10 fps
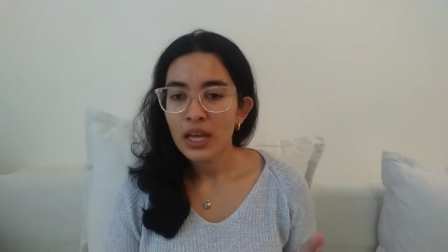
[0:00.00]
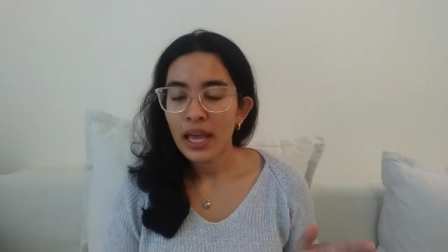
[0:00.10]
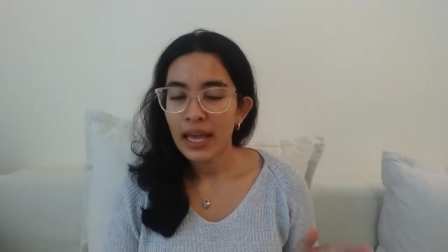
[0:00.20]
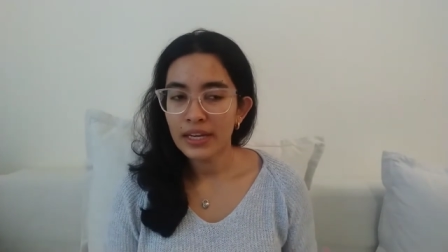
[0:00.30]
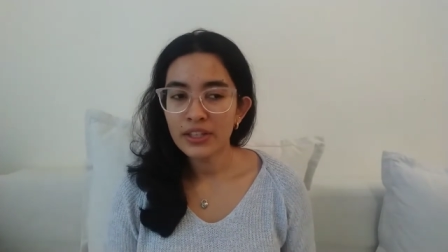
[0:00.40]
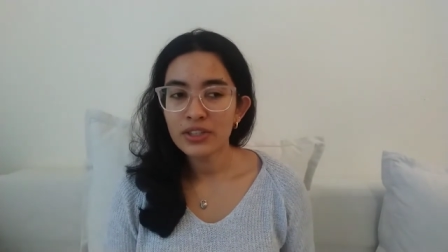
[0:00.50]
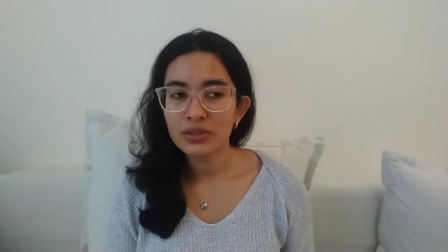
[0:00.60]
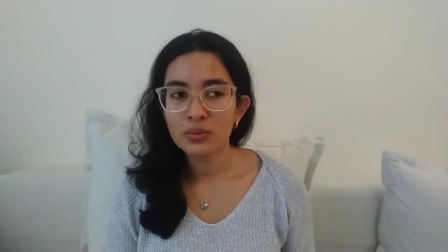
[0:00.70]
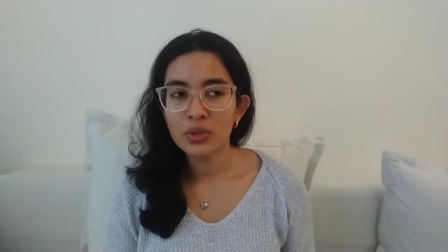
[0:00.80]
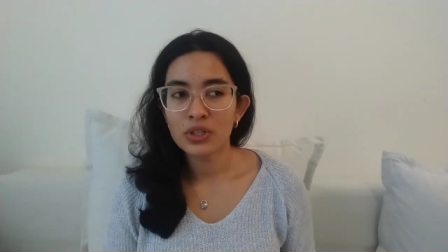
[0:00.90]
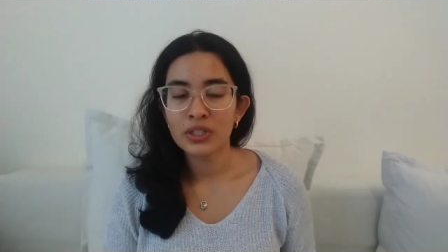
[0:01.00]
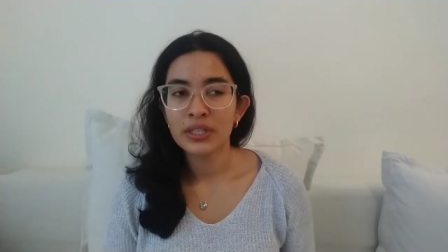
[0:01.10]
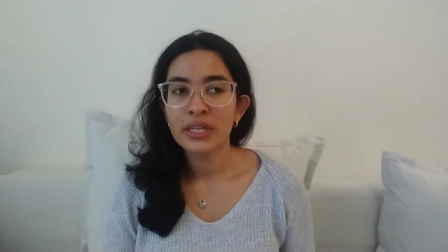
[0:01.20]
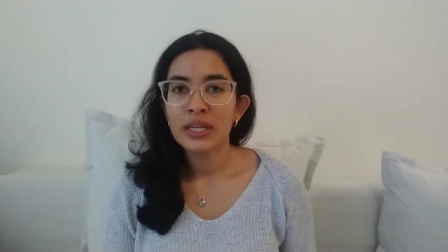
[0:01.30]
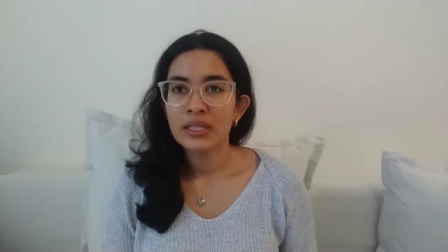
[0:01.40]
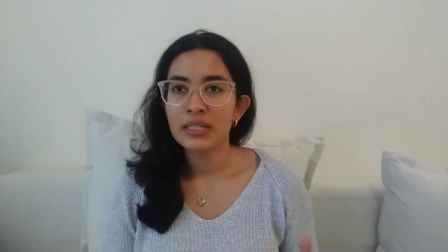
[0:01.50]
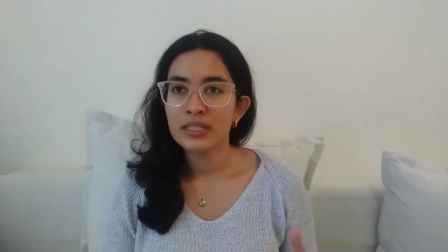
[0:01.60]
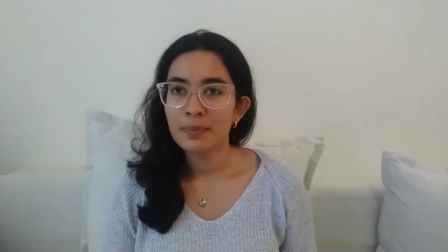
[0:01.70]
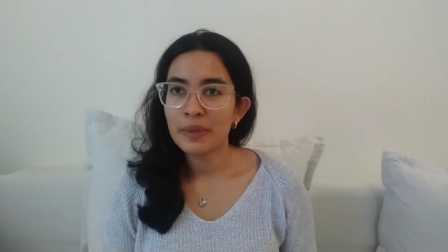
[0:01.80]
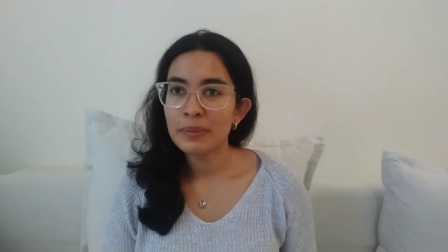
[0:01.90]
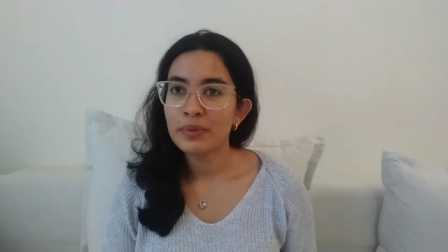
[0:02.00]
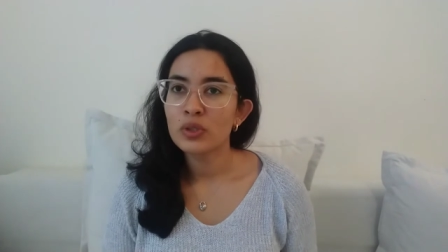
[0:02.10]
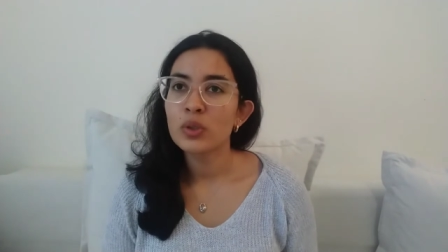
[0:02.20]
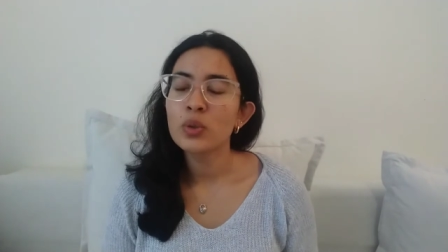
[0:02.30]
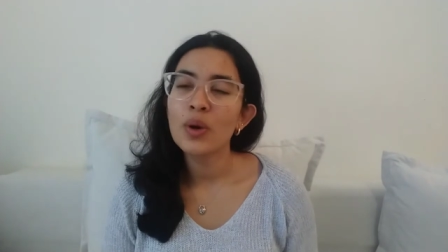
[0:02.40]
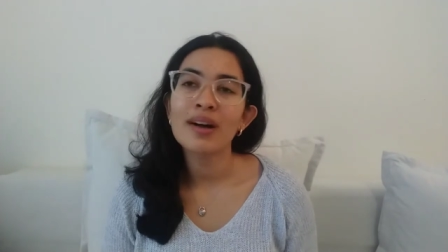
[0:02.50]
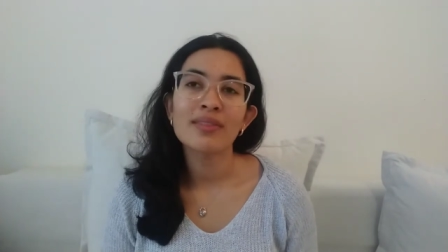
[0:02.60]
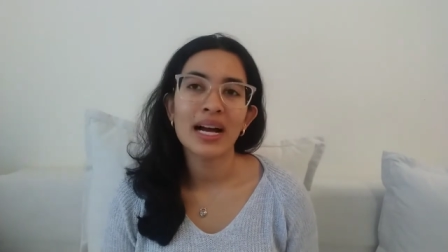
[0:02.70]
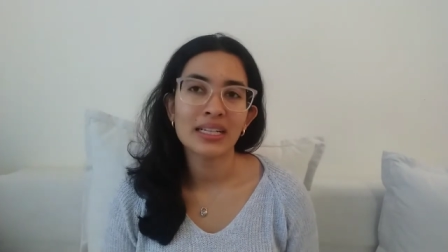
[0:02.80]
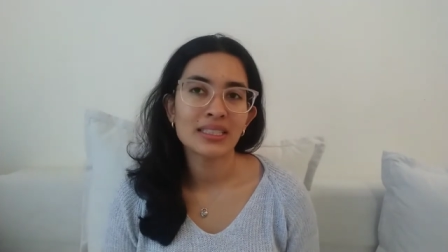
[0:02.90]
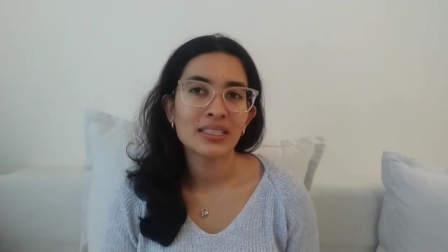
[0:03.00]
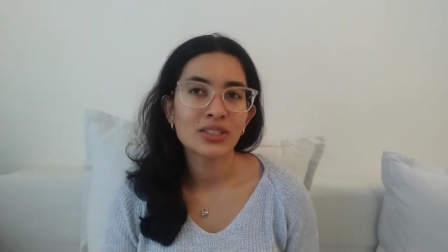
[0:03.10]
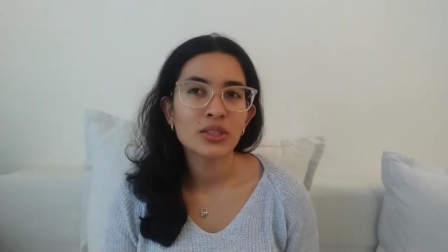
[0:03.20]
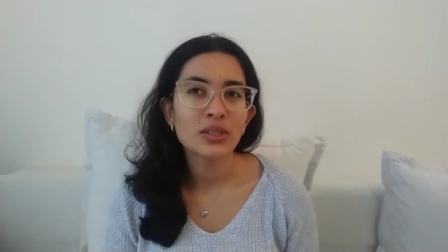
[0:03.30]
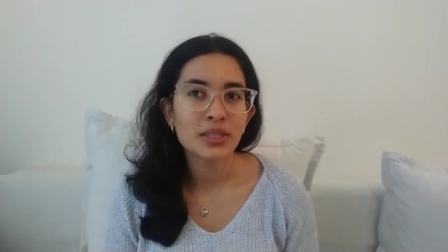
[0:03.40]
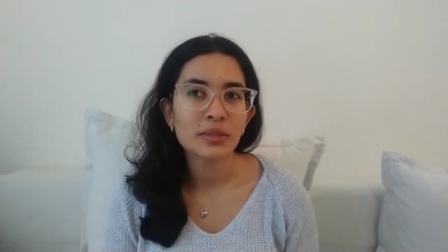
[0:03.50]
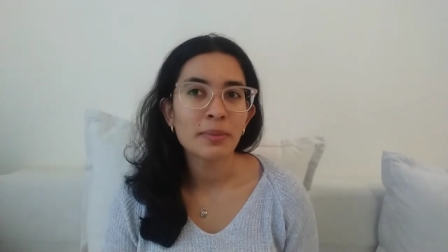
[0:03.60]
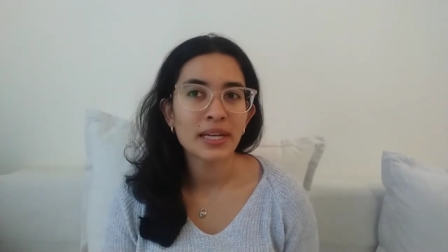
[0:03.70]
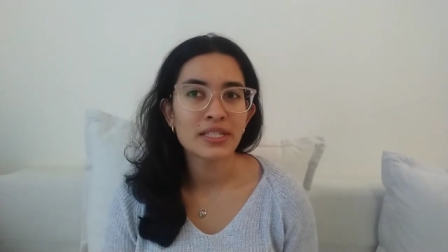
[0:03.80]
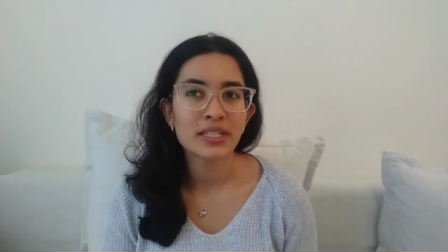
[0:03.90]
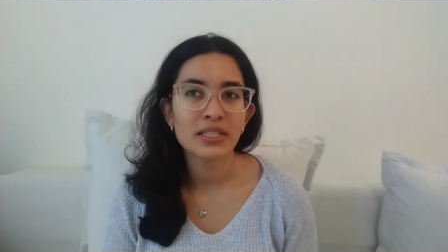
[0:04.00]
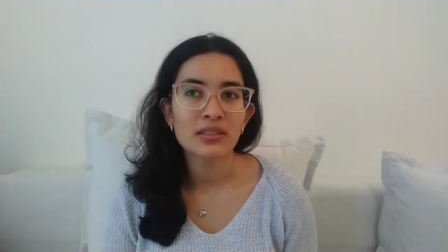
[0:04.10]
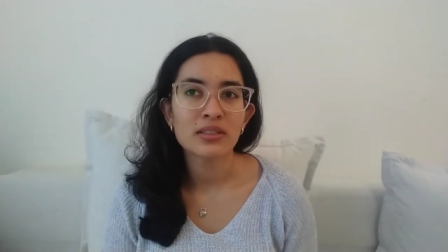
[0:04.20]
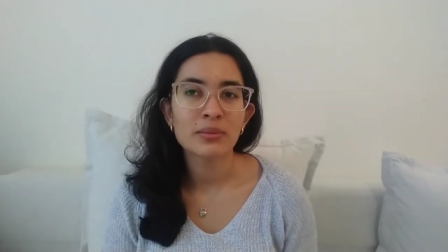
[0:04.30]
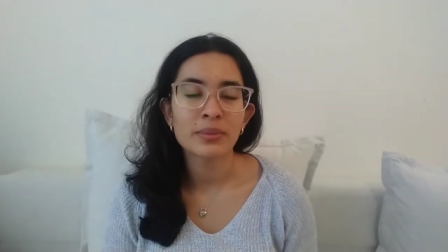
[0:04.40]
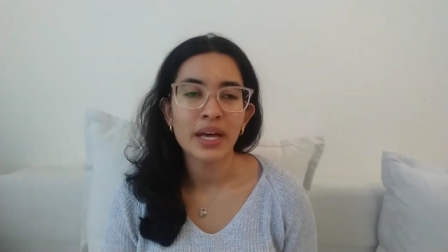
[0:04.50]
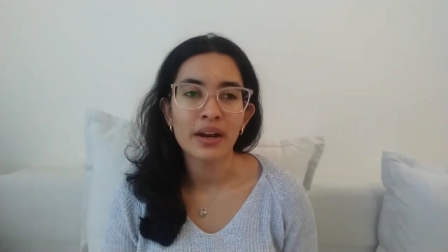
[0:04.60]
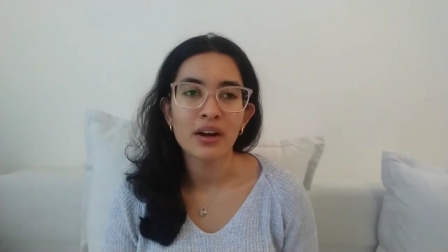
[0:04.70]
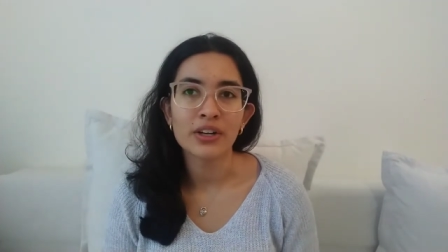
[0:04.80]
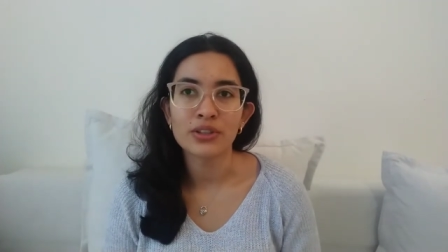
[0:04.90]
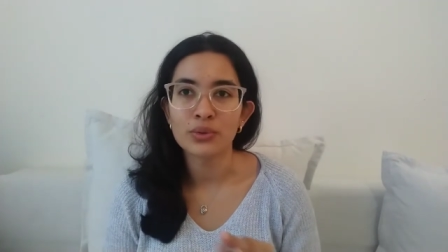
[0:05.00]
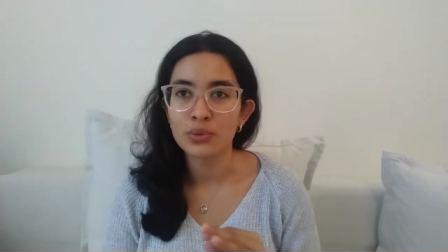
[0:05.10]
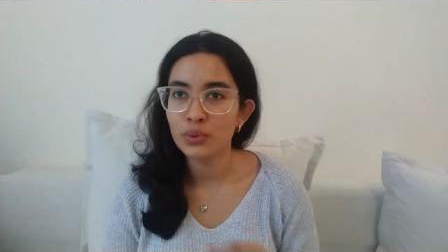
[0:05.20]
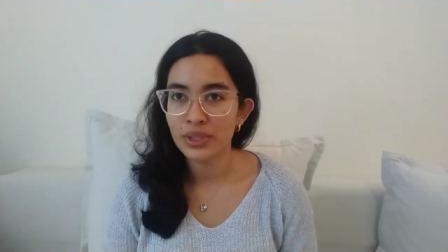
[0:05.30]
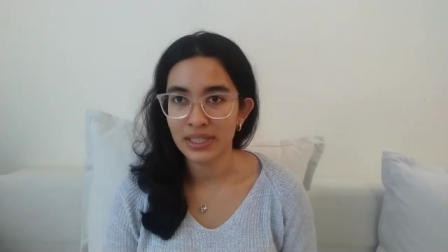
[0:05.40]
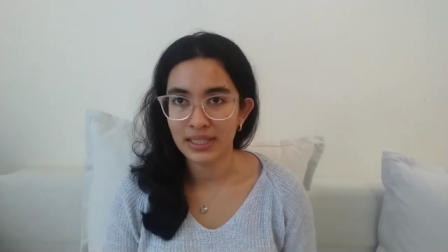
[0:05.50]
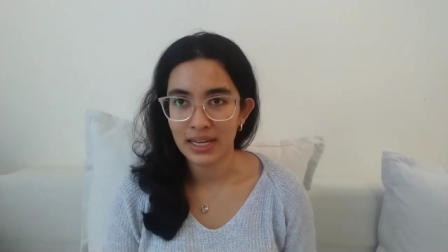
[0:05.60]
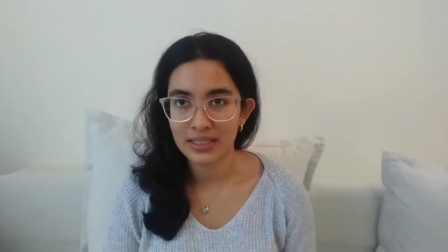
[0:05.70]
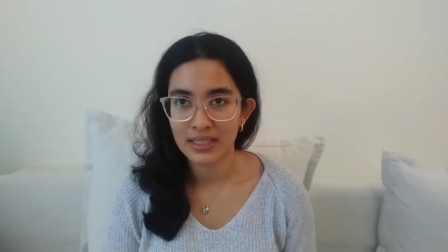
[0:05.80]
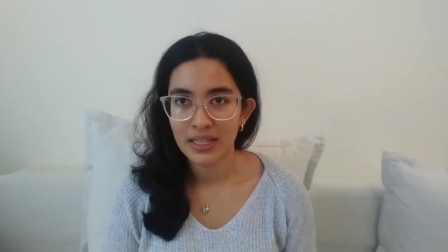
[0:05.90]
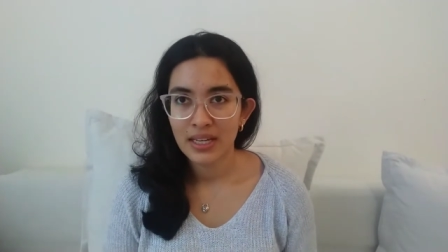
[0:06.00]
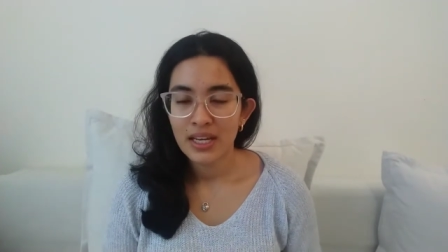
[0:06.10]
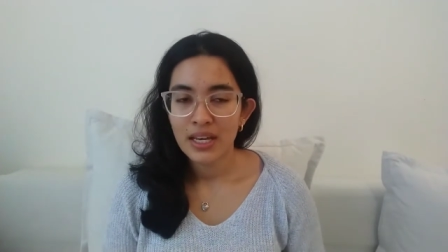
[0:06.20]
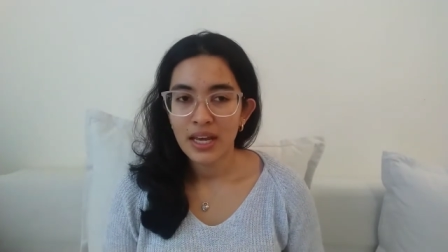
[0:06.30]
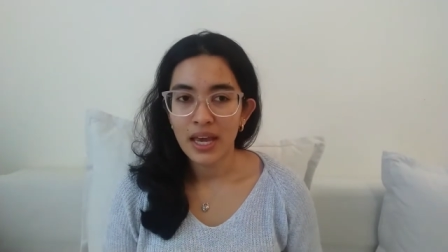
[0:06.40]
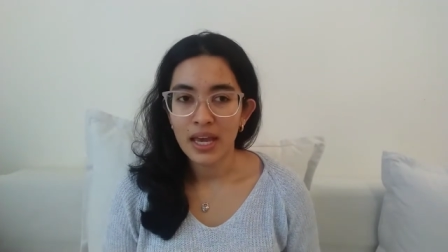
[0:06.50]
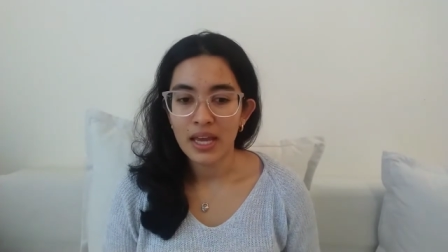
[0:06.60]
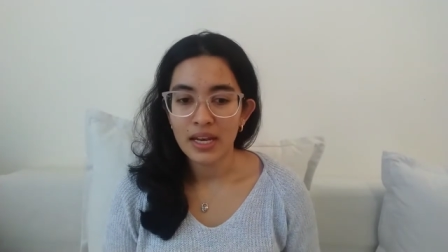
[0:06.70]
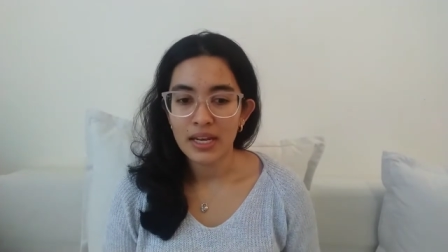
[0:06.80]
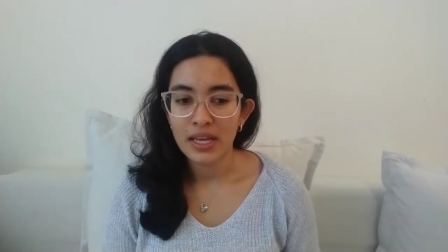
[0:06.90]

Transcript: And in this world, it's the people who have access to this magic system that are the ruling class, and